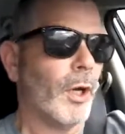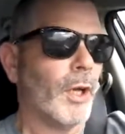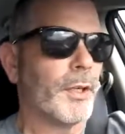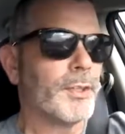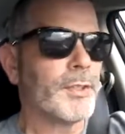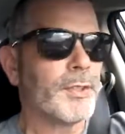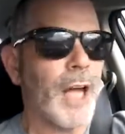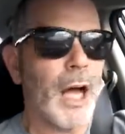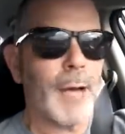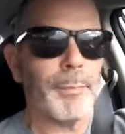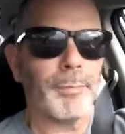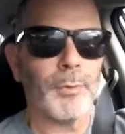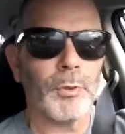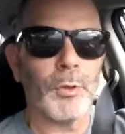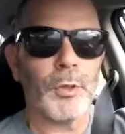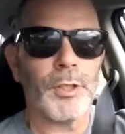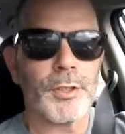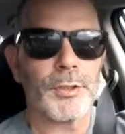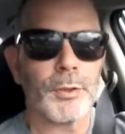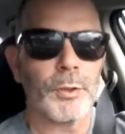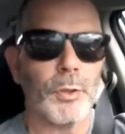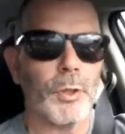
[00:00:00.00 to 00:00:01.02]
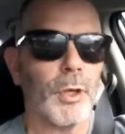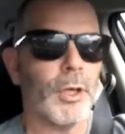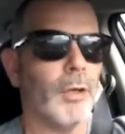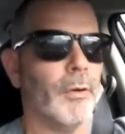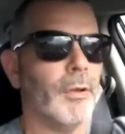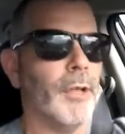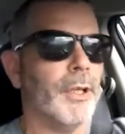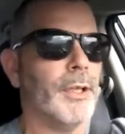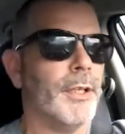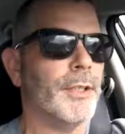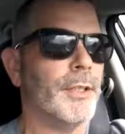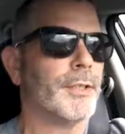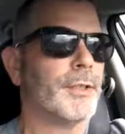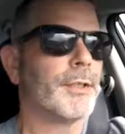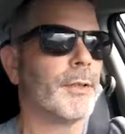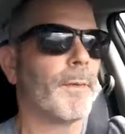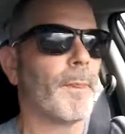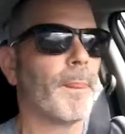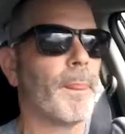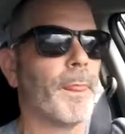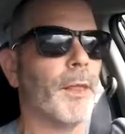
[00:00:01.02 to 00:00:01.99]
a stop loss order
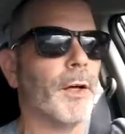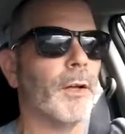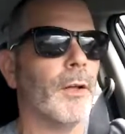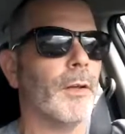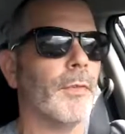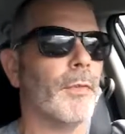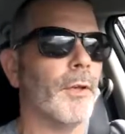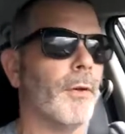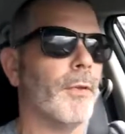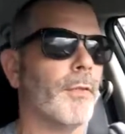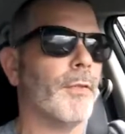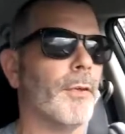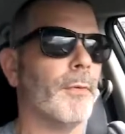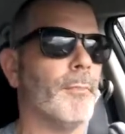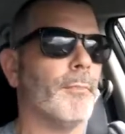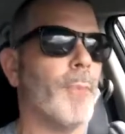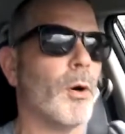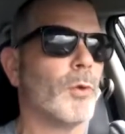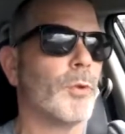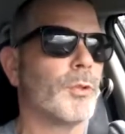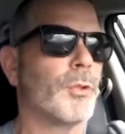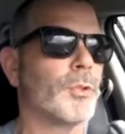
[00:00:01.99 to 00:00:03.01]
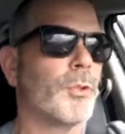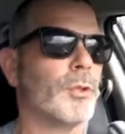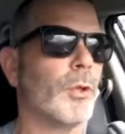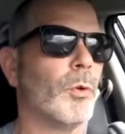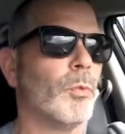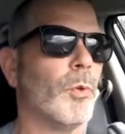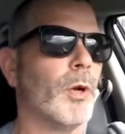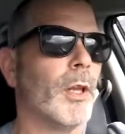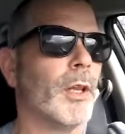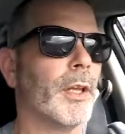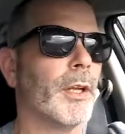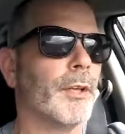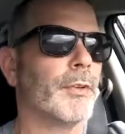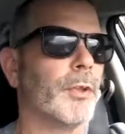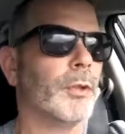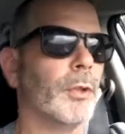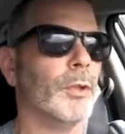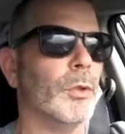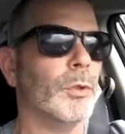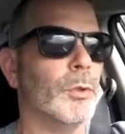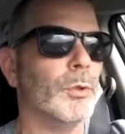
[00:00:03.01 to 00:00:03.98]
is the most you're willing
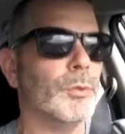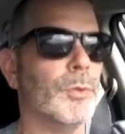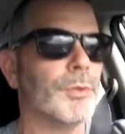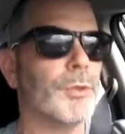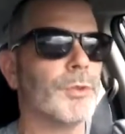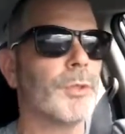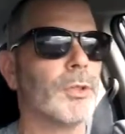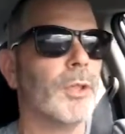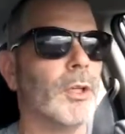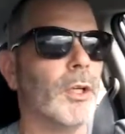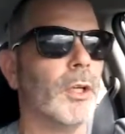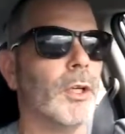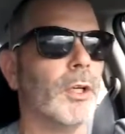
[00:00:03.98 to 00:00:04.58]
to lose.